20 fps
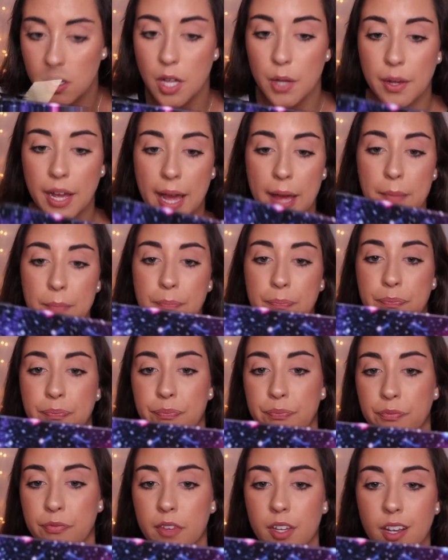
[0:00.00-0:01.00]
Okay.
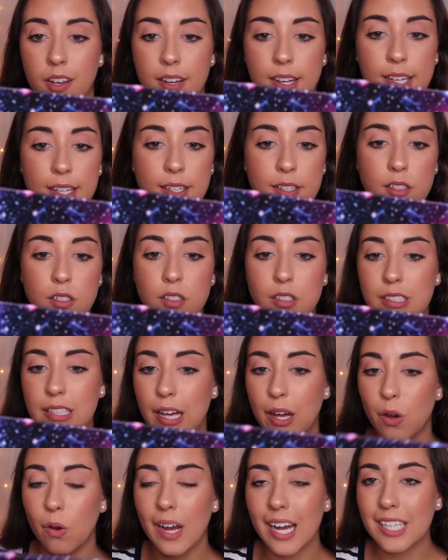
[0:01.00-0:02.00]

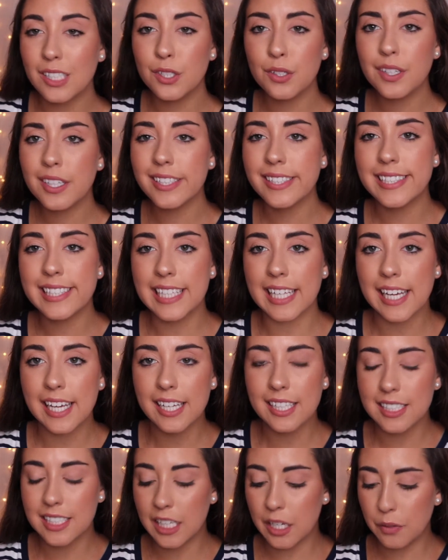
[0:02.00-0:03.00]
So as you can see,
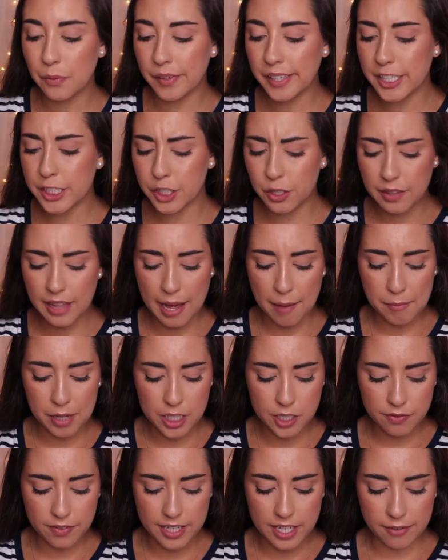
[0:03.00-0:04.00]
it didn't really do that
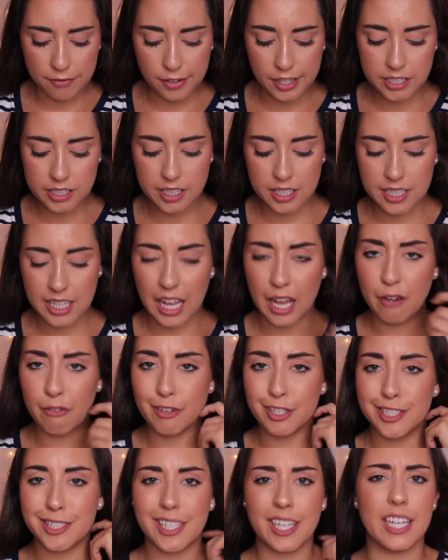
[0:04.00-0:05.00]
much of a difference. It's kind of
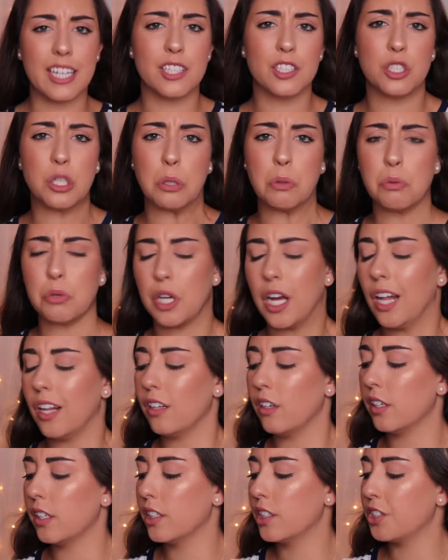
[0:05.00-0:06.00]
a skin tone
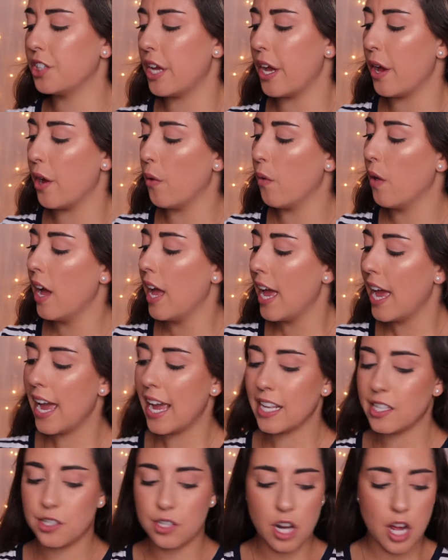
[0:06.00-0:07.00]
color, so
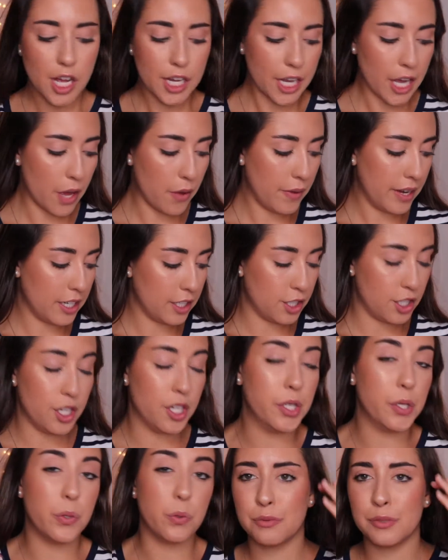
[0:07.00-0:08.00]
it's not going
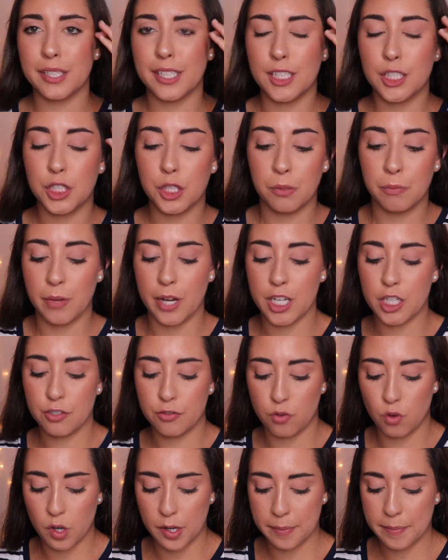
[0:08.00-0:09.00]
to really do much
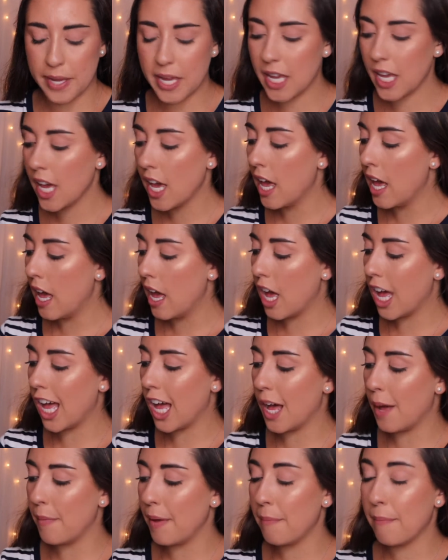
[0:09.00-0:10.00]
for me.
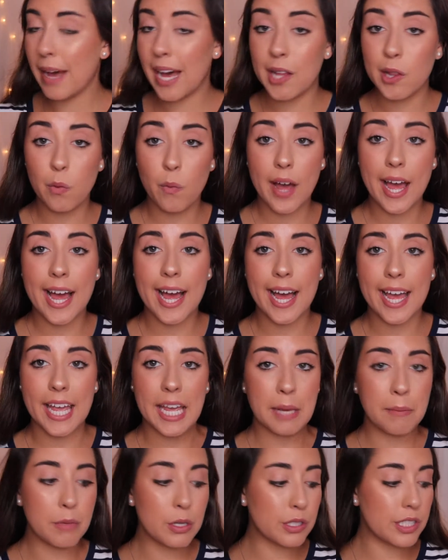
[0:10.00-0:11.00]
And by the way, I
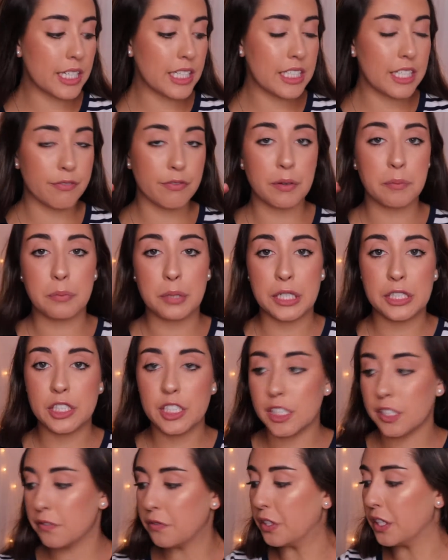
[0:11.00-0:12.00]
am using different
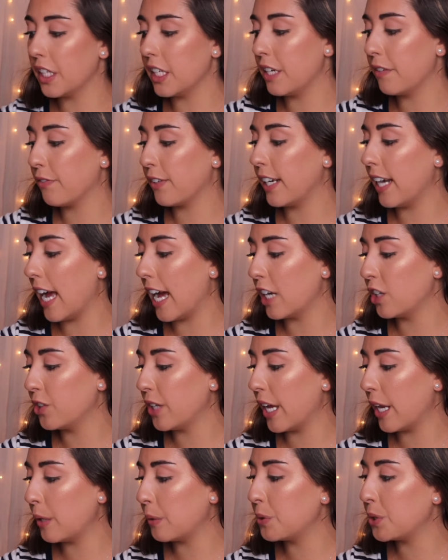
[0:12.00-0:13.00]
brushes for the different
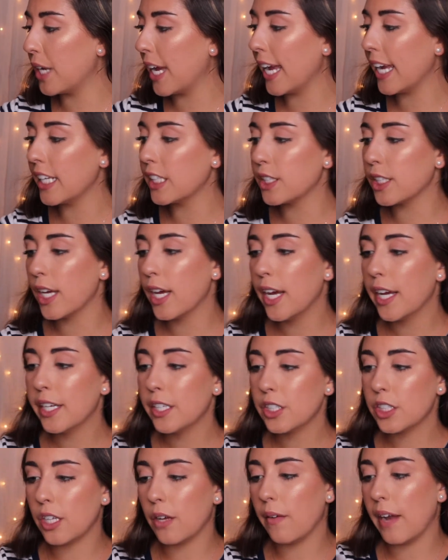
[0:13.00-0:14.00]
eyeshadow shades.
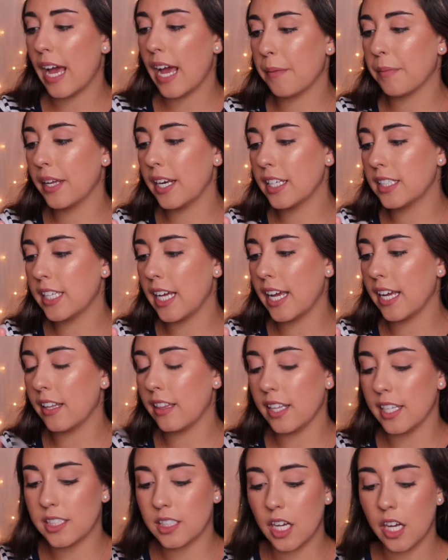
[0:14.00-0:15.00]
So I'm going to
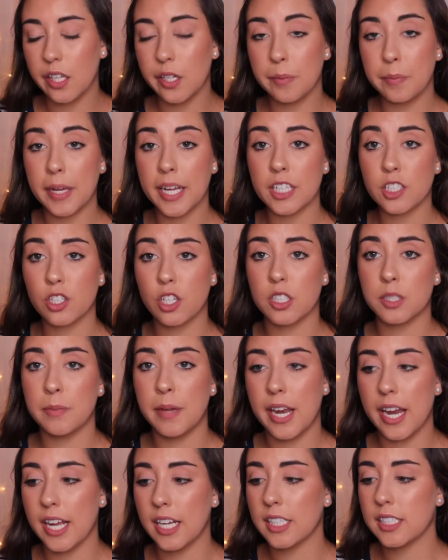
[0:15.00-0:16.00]
take this other BH
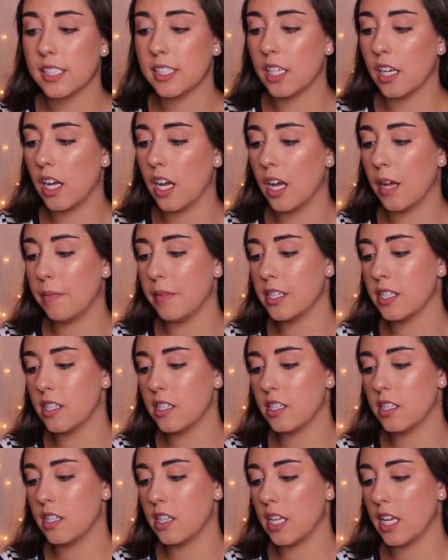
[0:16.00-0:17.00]
Cosmetics. This
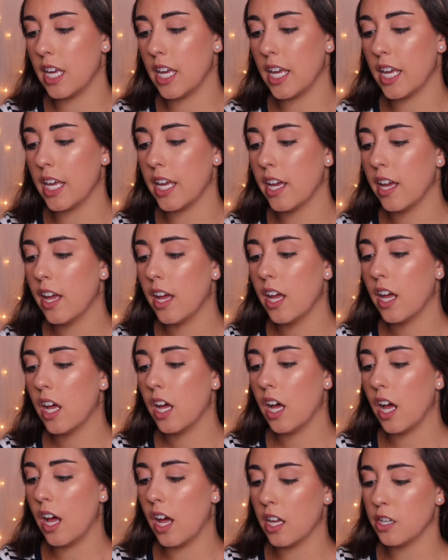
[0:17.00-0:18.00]
is the
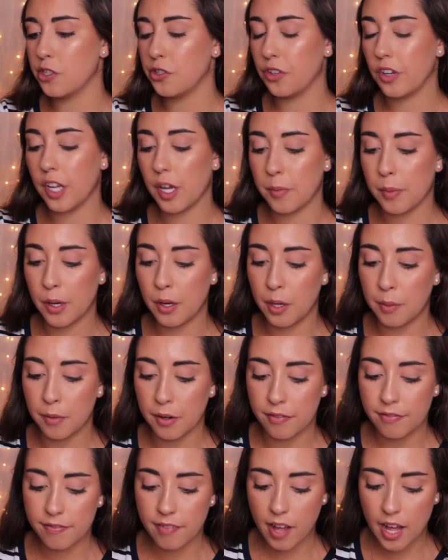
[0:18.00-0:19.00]
Studio Pro
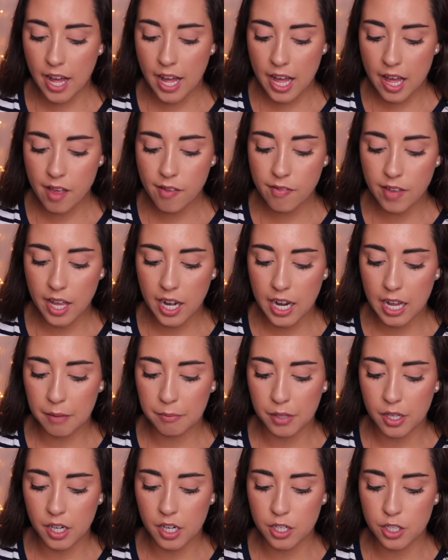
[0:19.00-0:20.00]
number 5, and
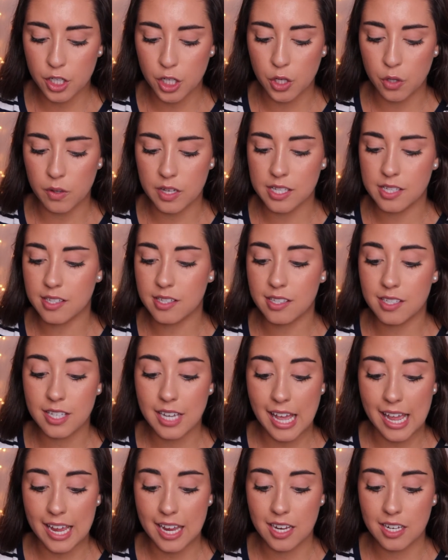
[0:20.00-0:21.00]
I'm going to do
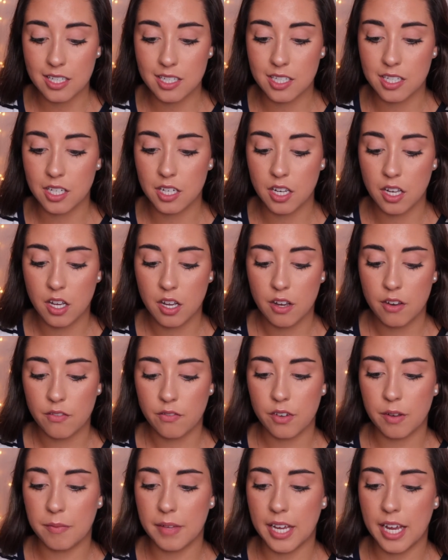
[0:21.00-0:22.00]
Estate
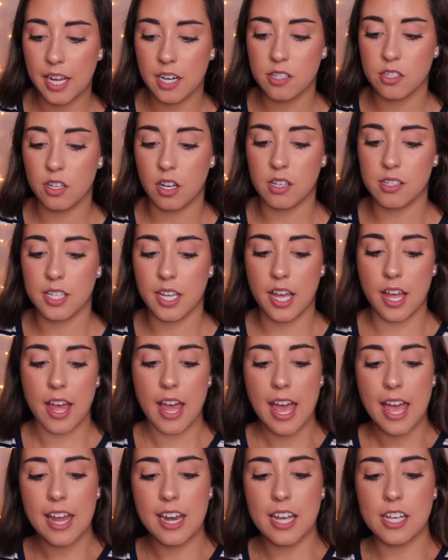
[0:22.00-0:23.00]
from the Anastasia.
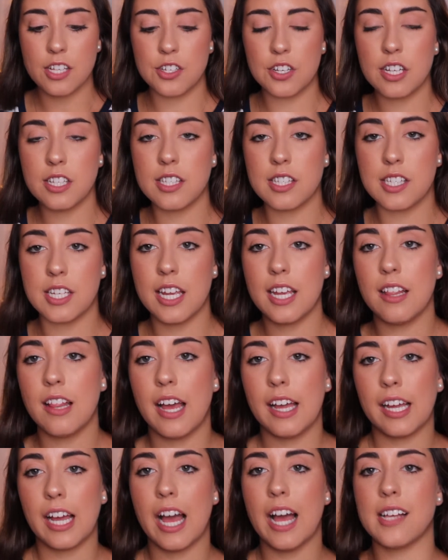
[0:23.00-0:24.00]
And as you can see,
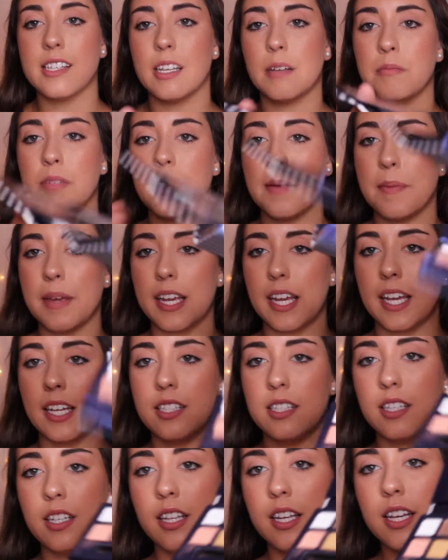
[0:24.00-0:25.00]
like as I'm dipping
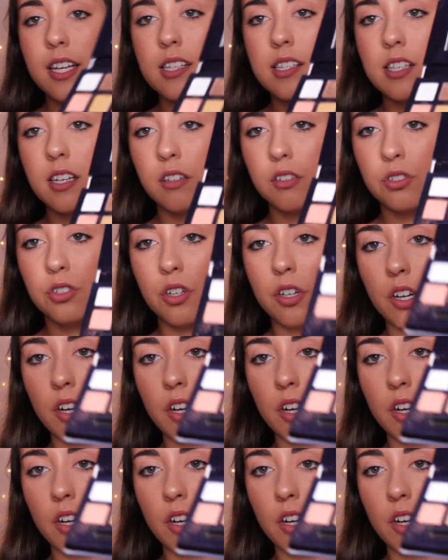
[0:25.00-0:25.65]
into this, I'll show